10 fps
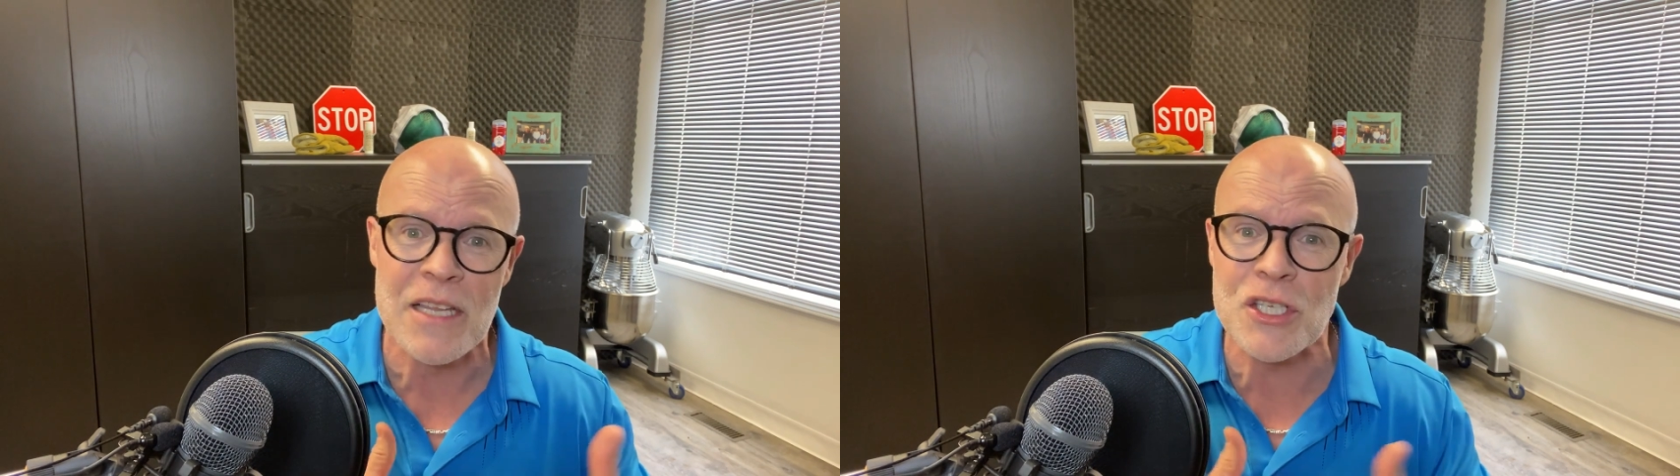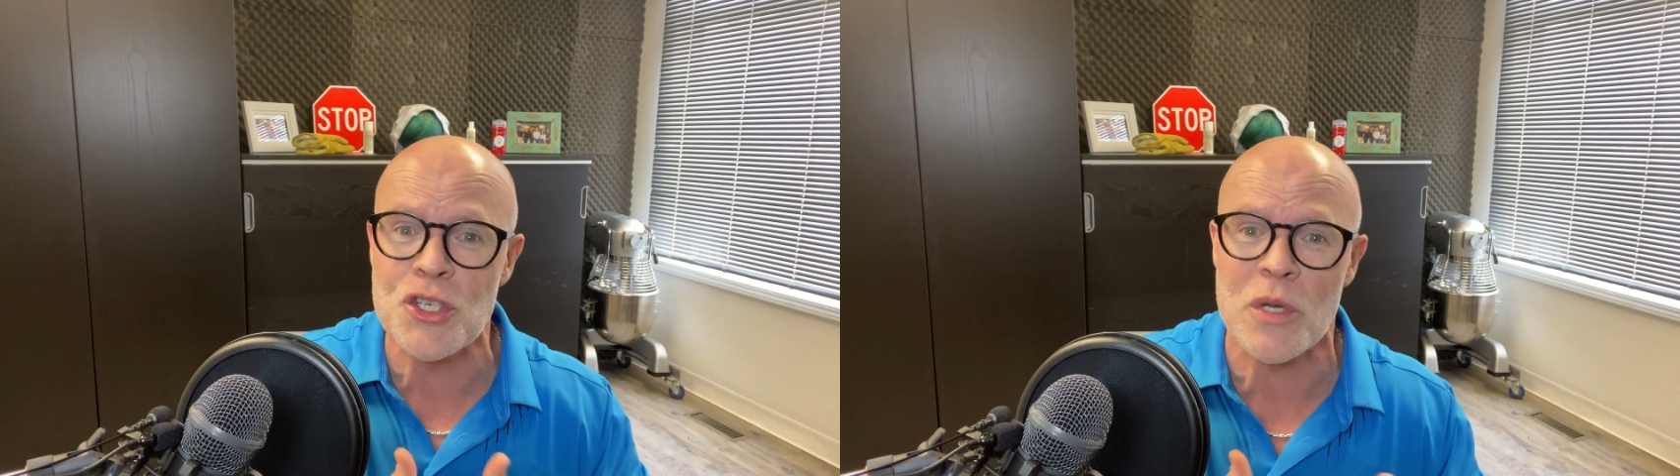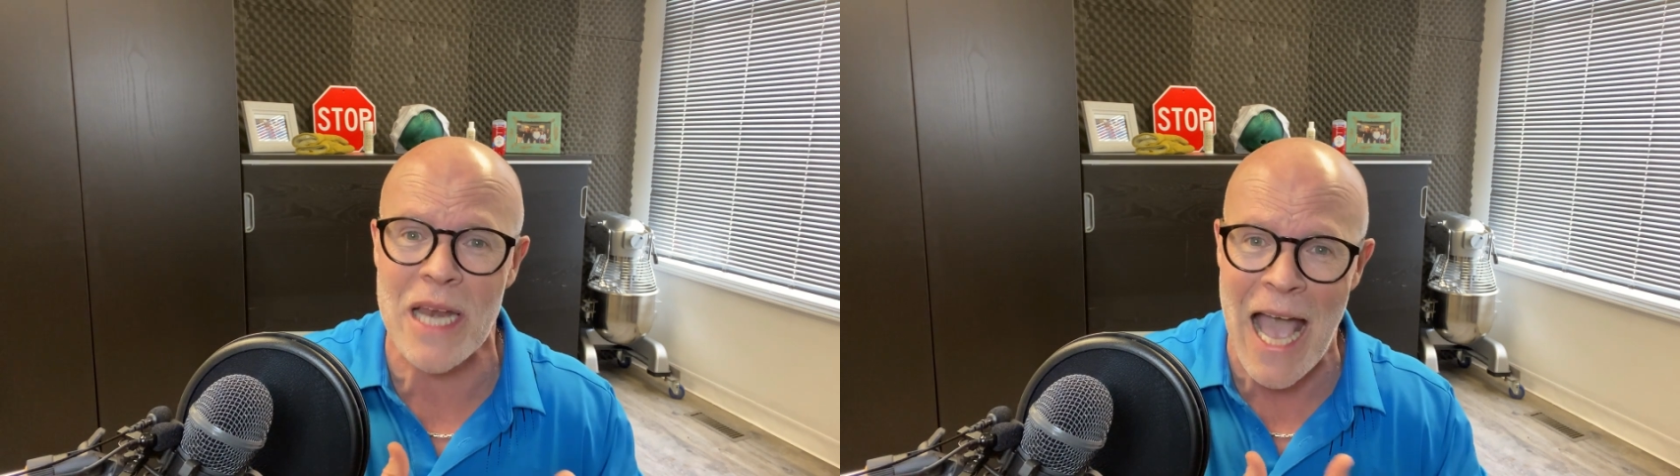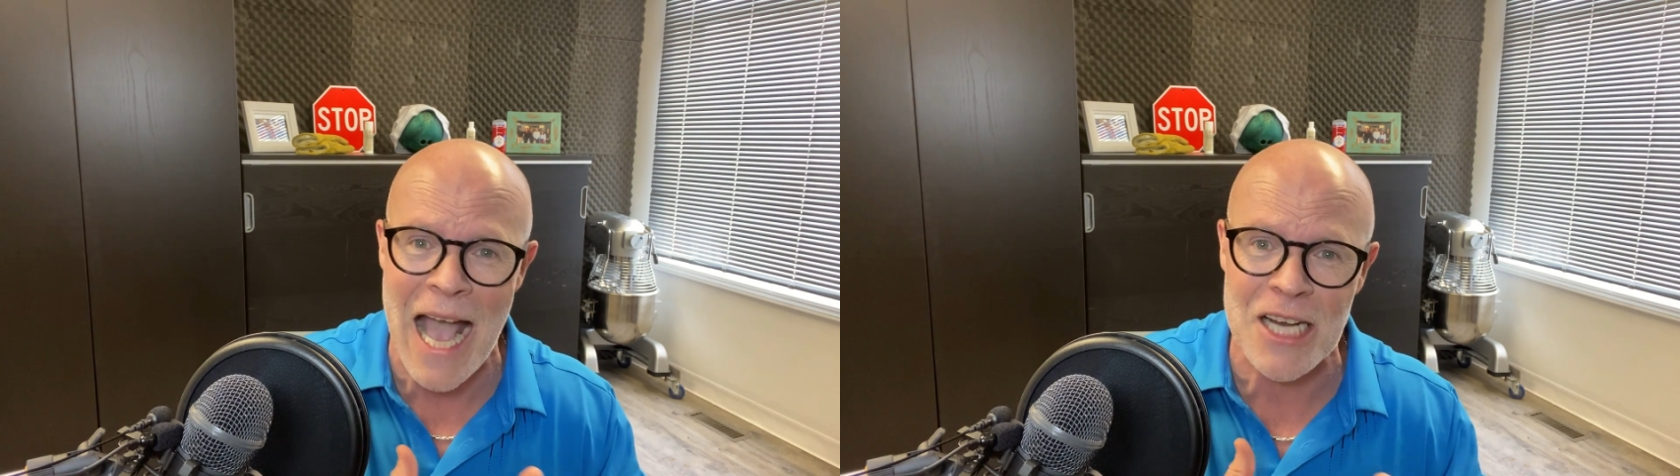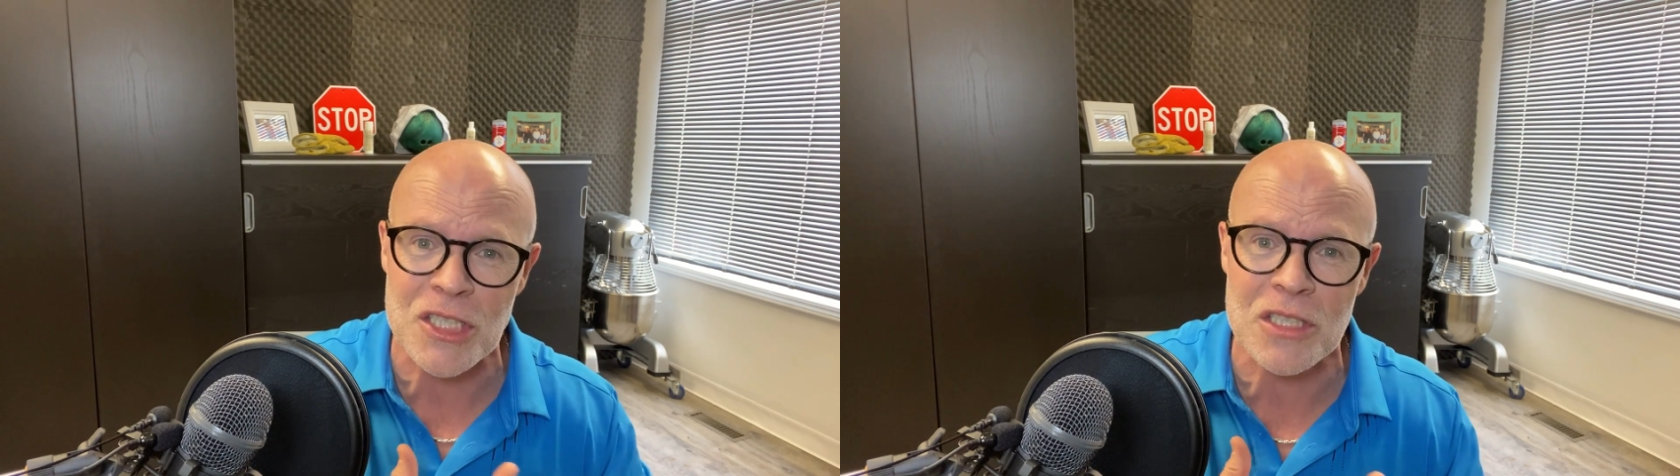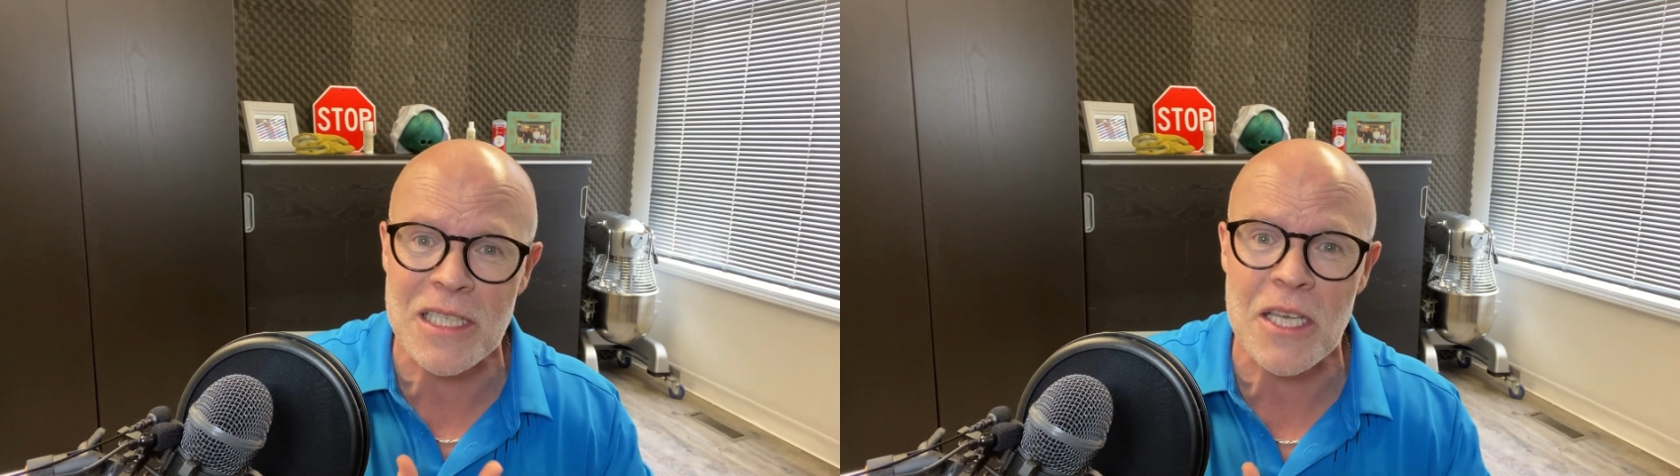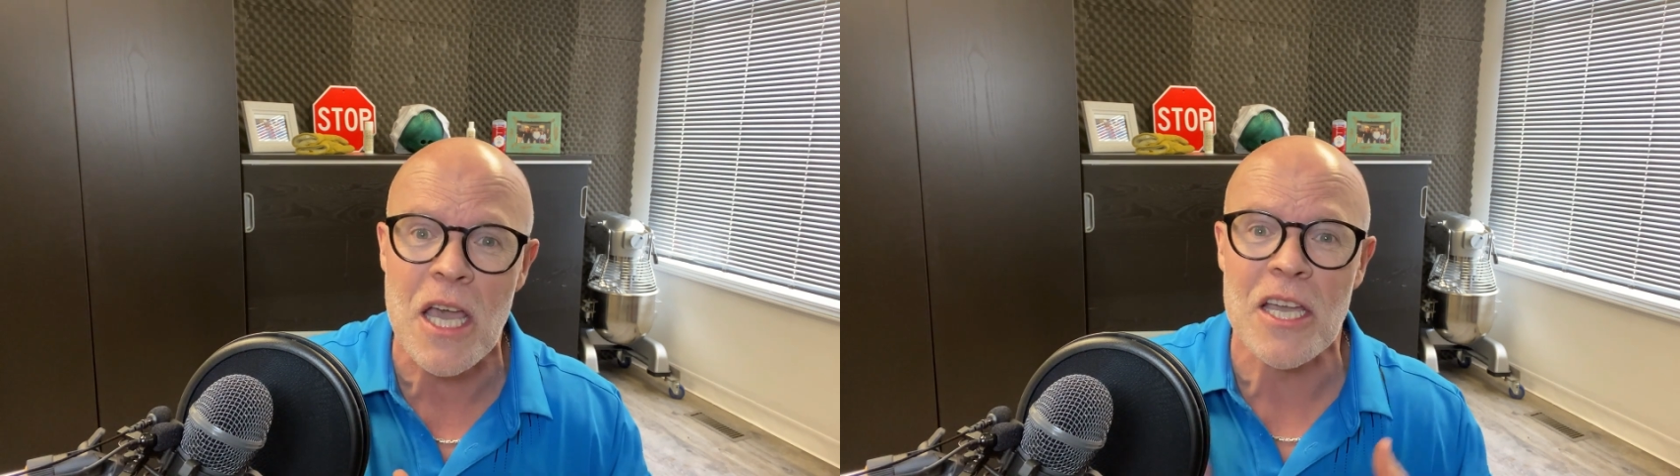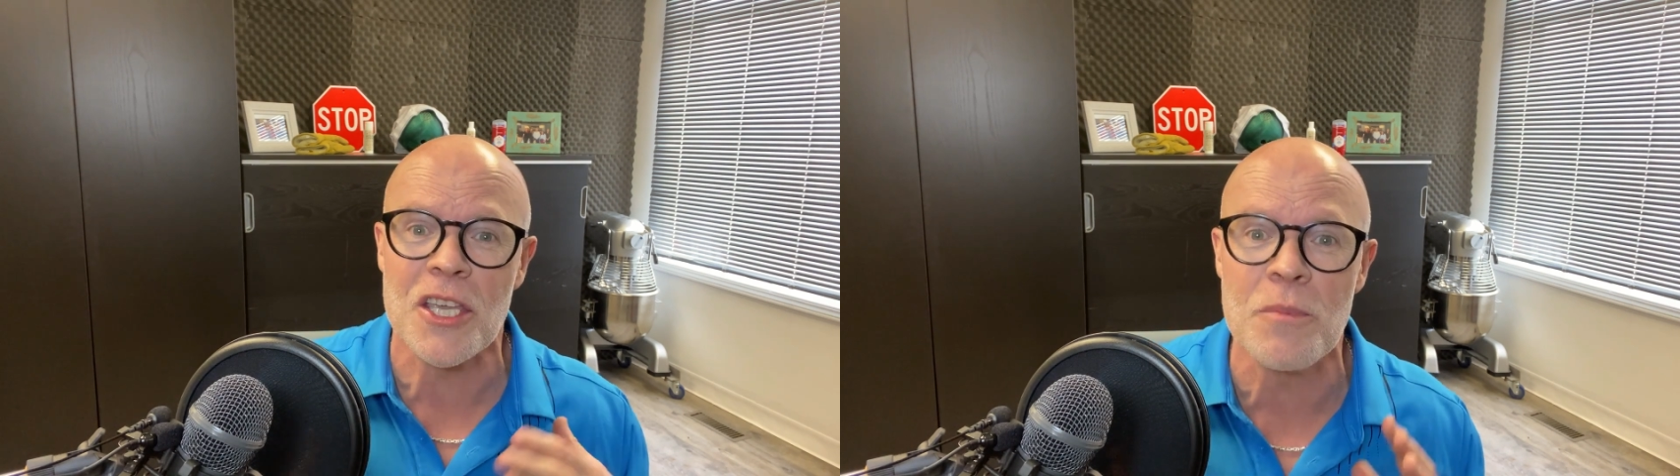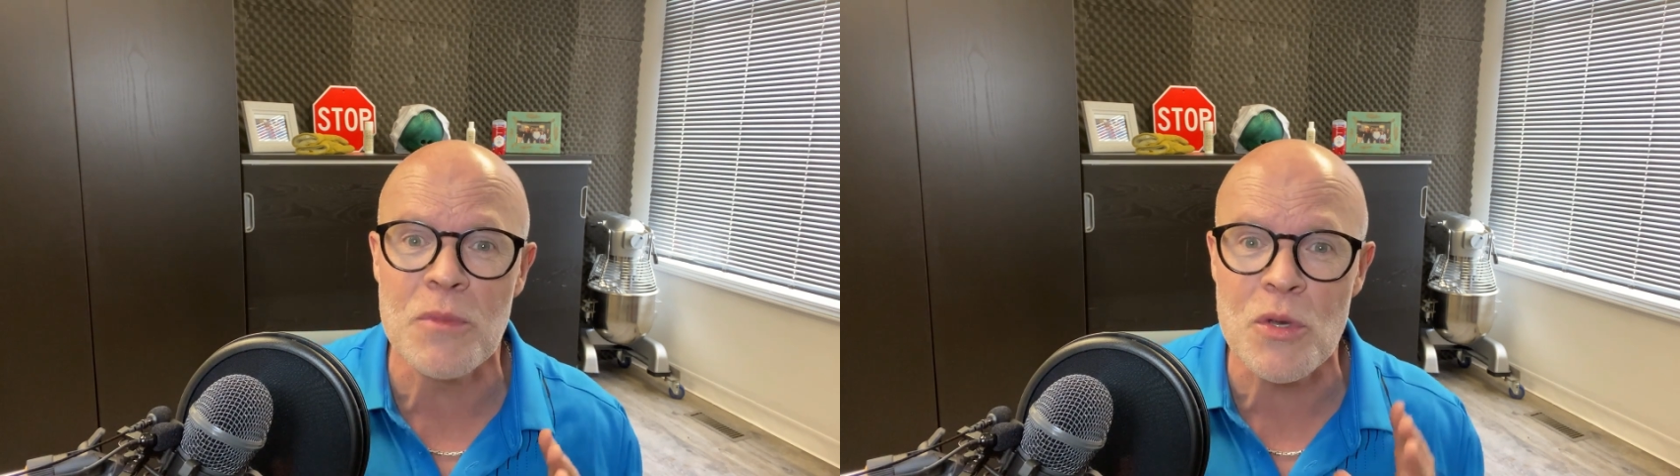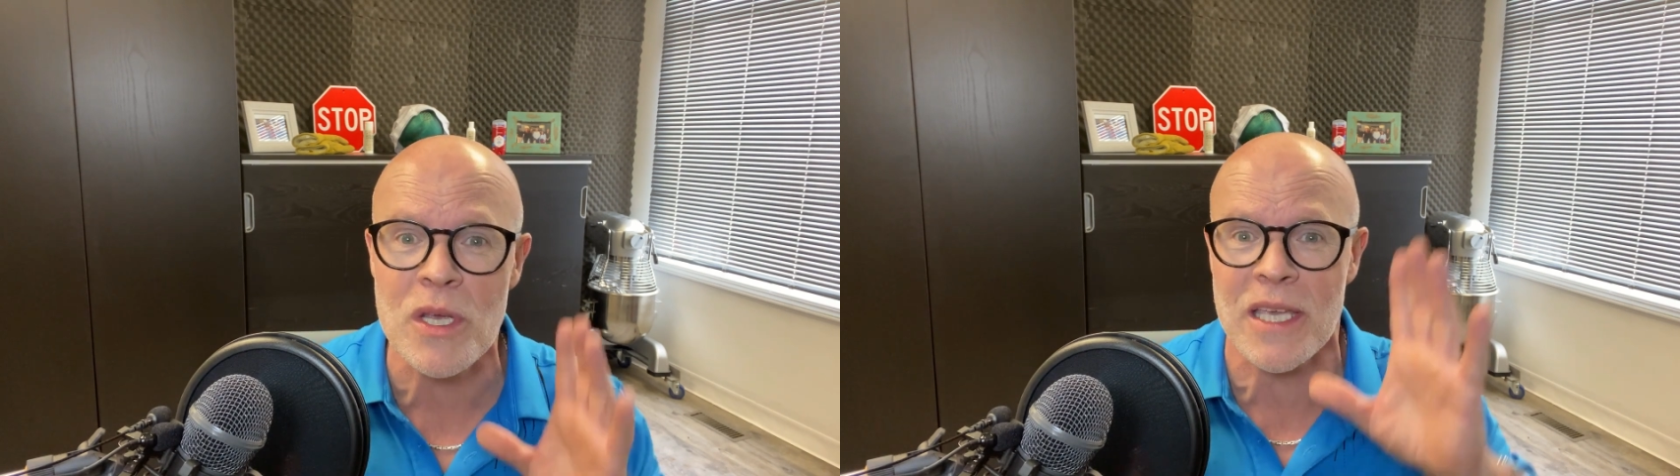that you can actually
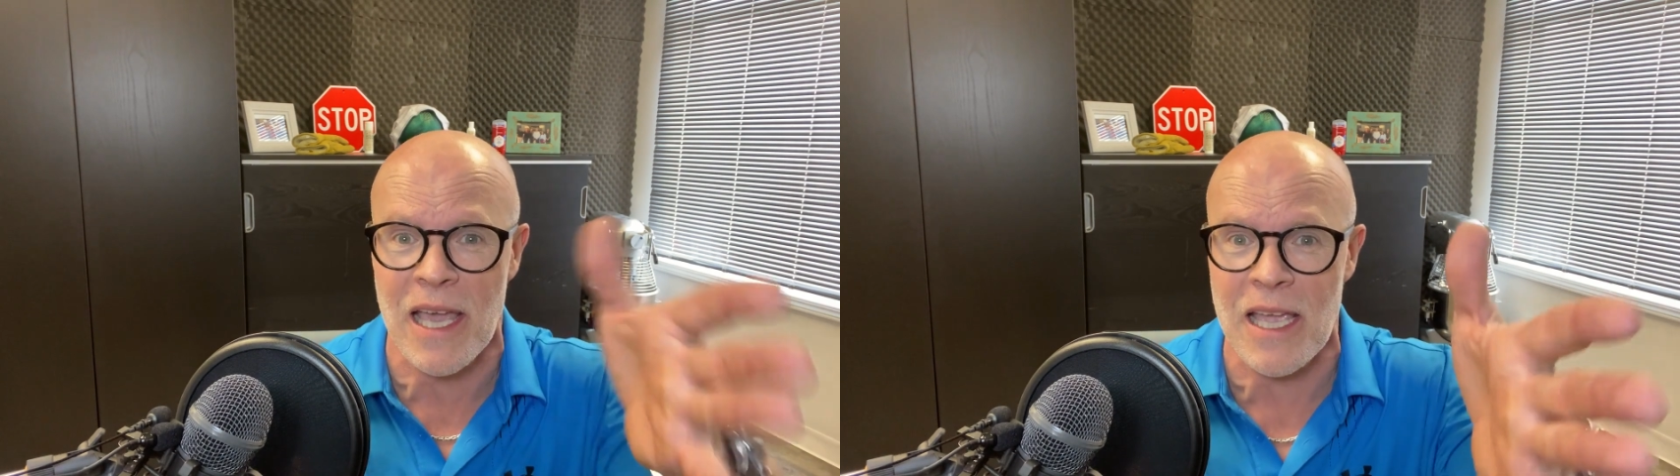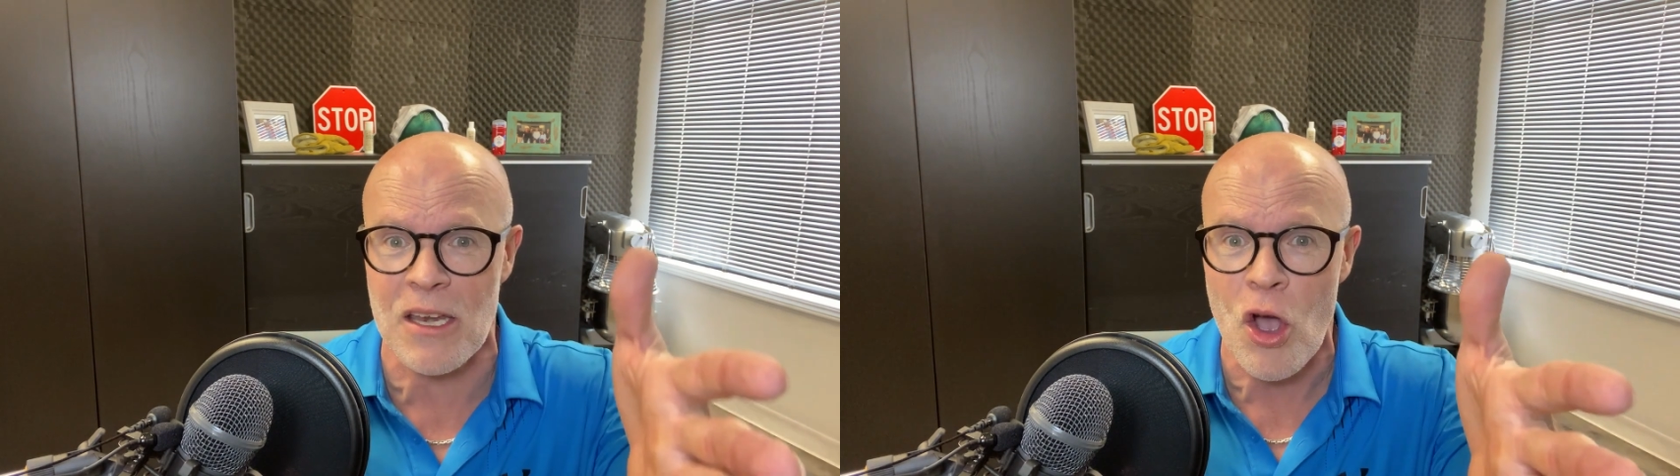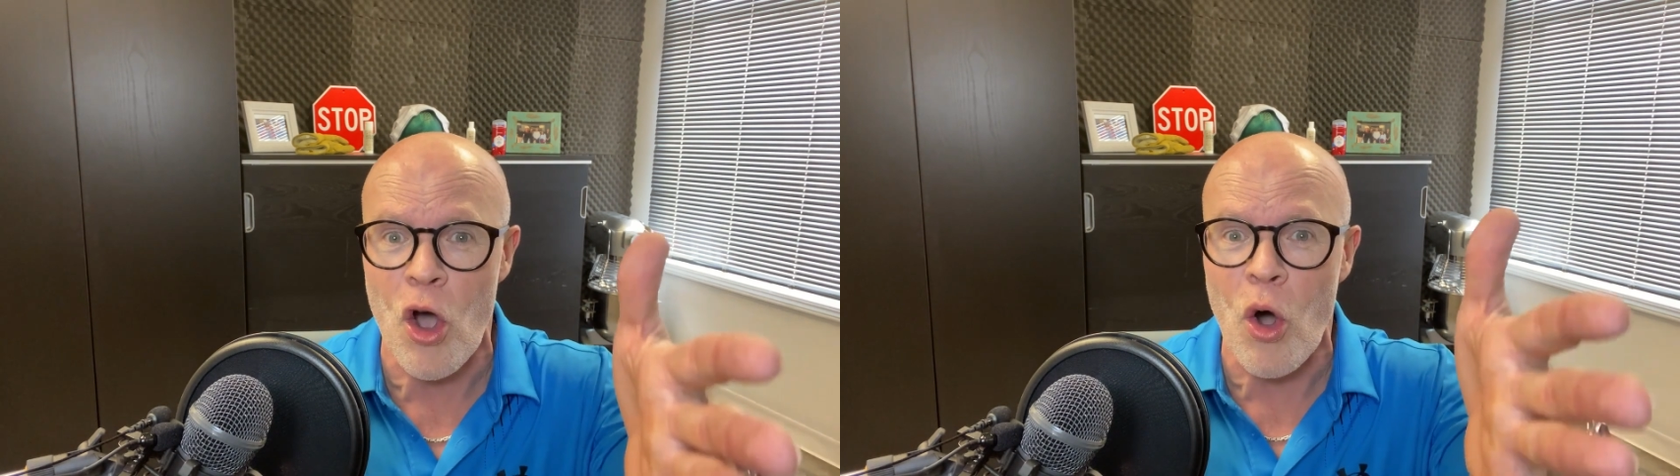communicate